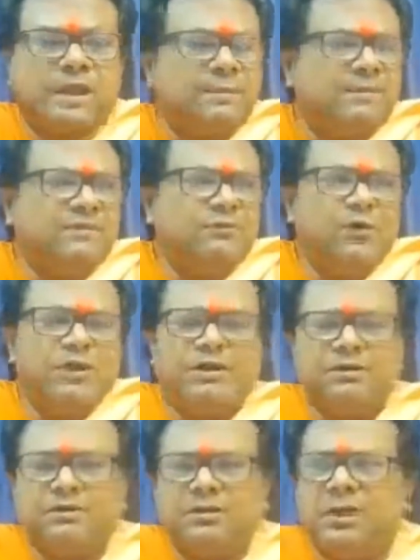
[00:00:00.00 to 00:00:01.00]
I'm
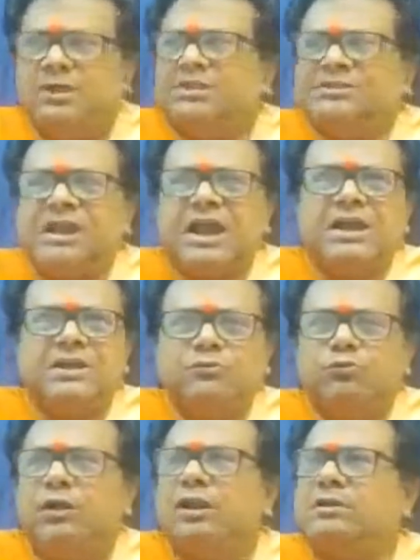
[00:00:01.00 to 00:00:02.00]
everywhere, like the sky,
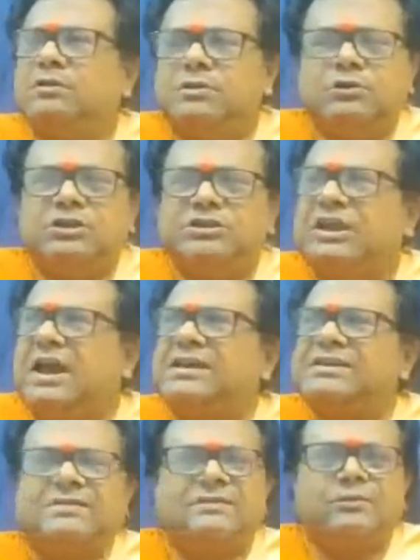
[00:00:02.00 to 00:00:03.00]
where the sky
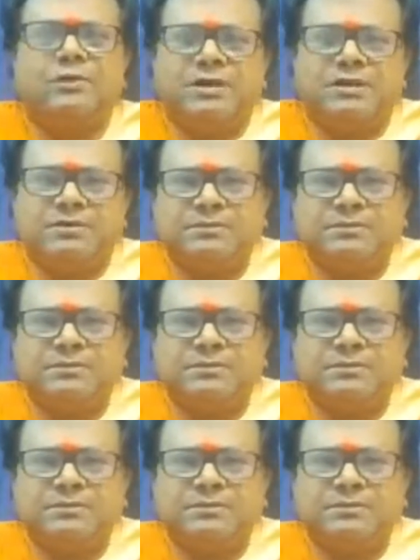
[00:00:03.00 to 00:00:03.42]
is everywhere.